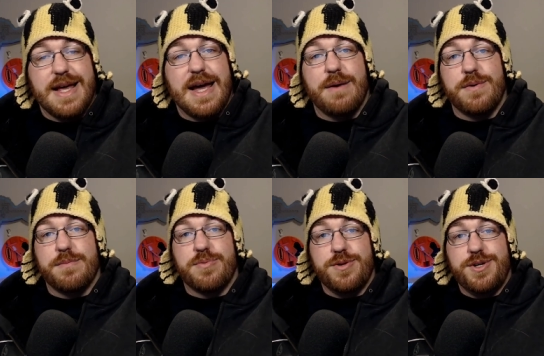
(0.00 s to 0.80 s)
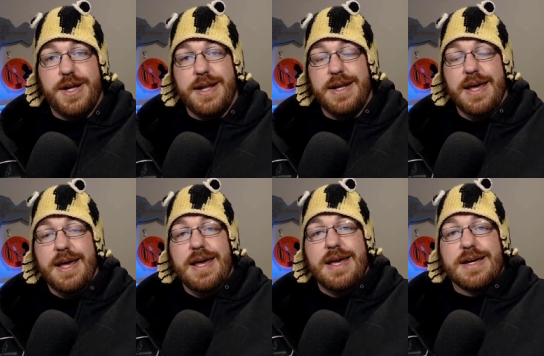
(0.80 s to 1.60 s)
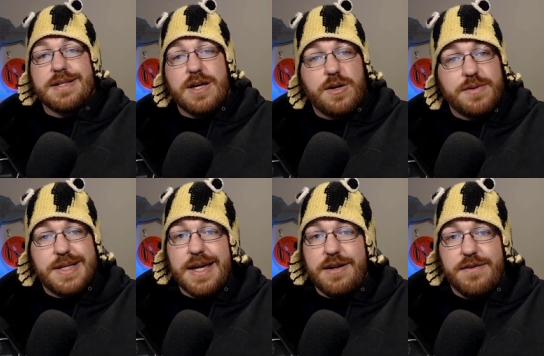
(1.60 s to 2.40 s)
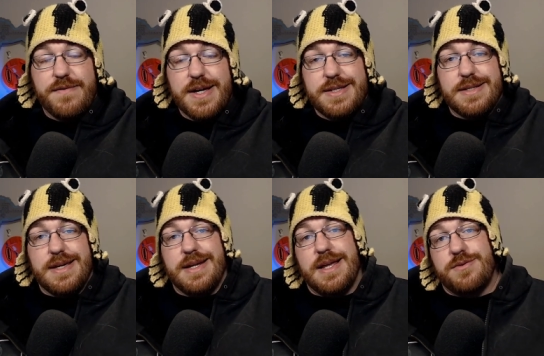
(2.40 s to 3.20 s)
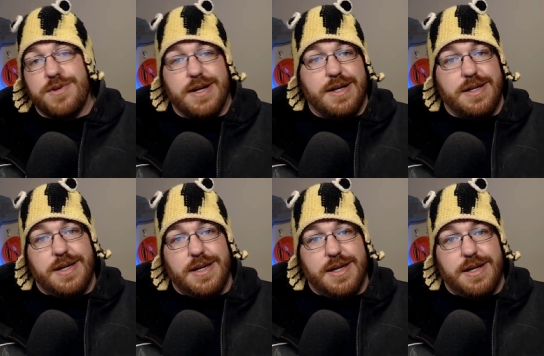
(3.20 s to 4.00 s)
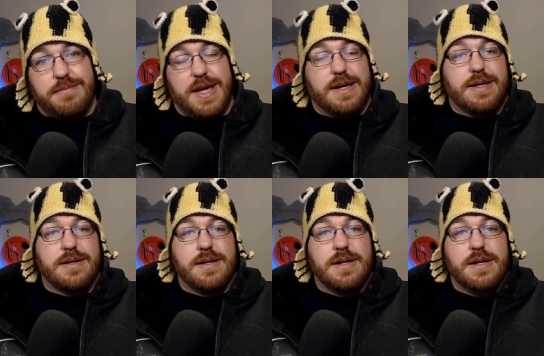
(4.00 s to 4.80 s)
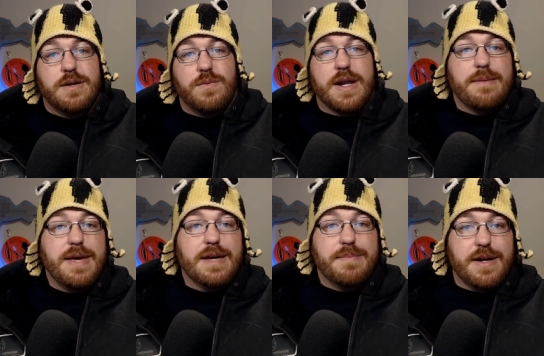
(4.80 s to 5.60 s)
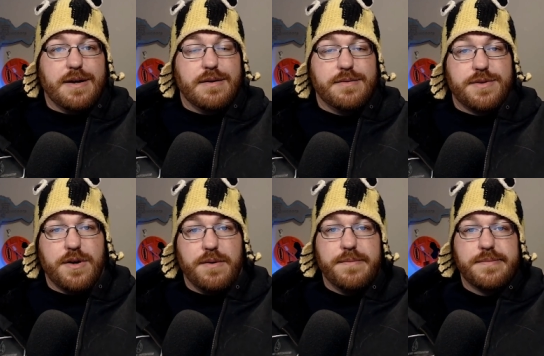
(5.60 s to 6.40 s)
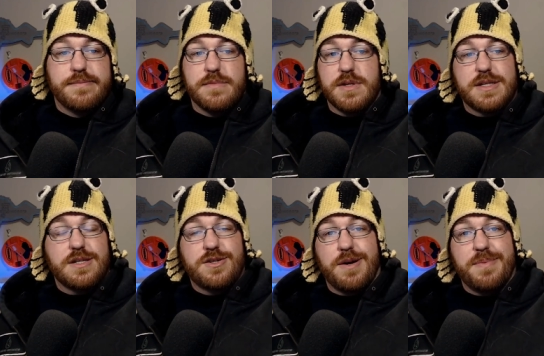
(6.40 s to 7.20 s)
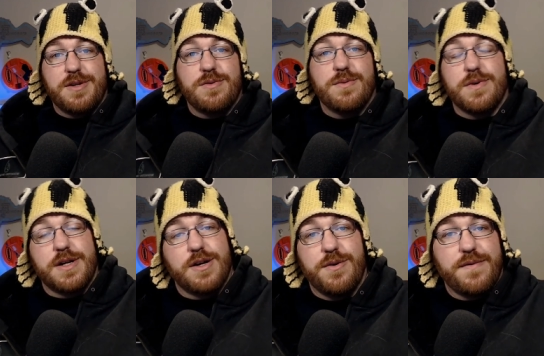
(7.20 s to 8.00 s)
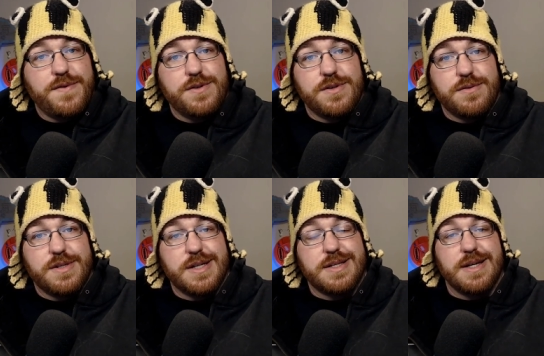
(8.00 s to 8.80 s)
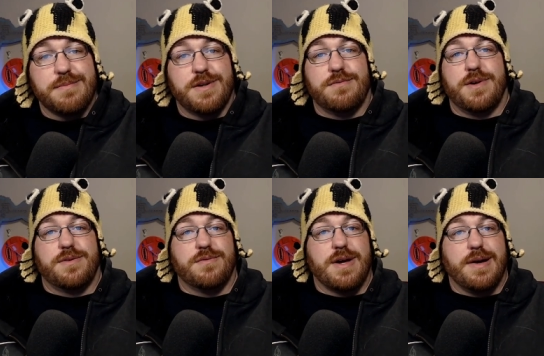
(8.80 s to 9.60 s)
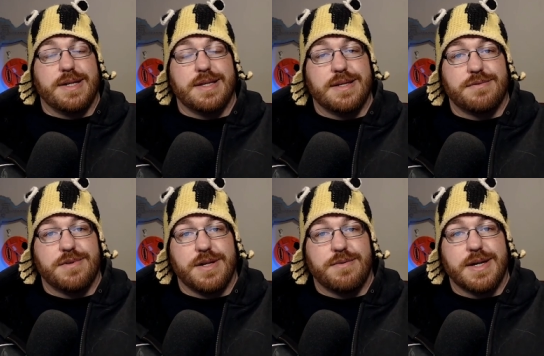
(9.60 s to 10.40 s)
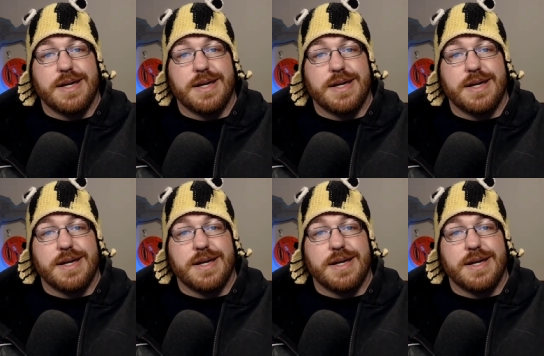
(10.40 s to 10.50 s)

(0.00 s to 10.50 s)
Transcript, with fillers: I would appreciate it, because I'll always take your advice, and I'll try and make what I make better. So Let's just jump into it. We're going to go into Fusion 360. I'm going to run through how I did this really quick.